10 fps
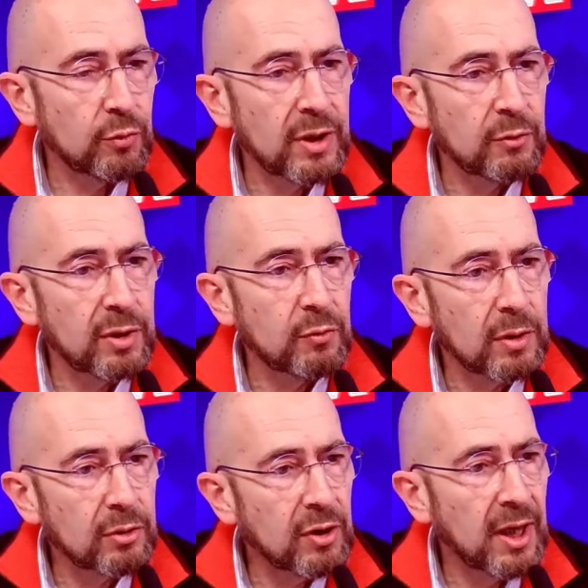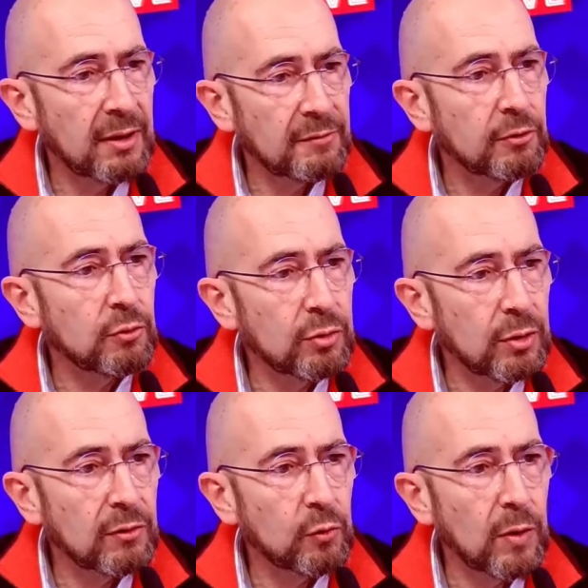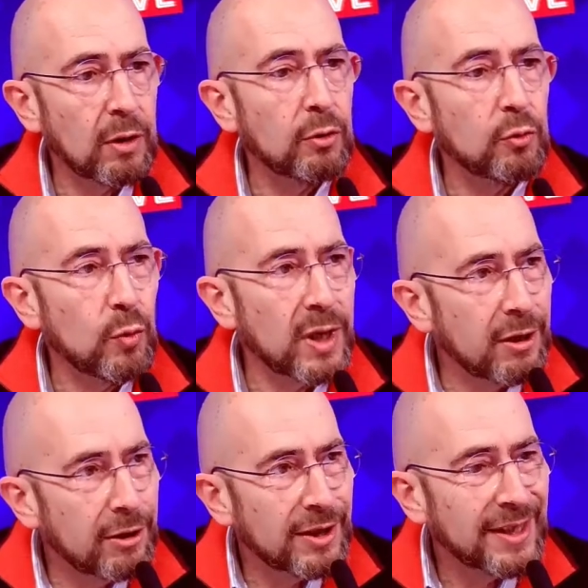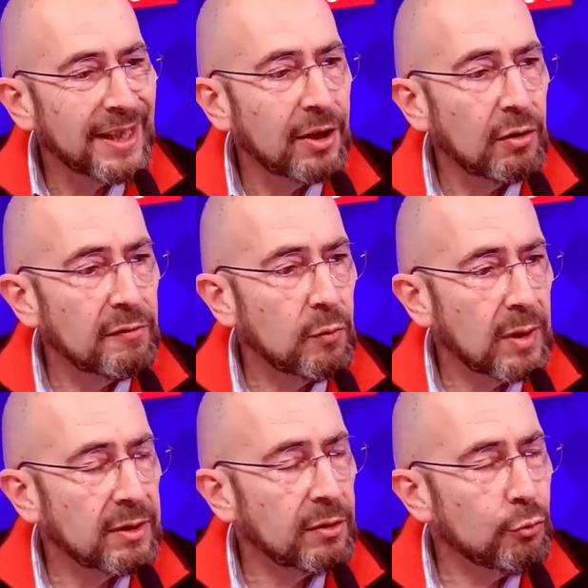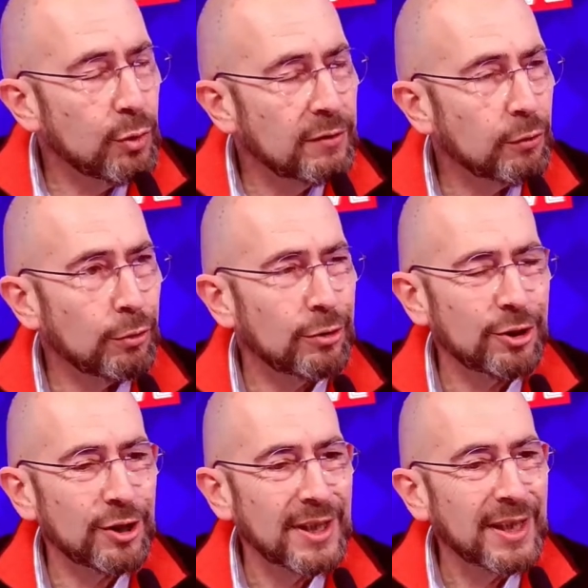We want to have students who are aware of what research,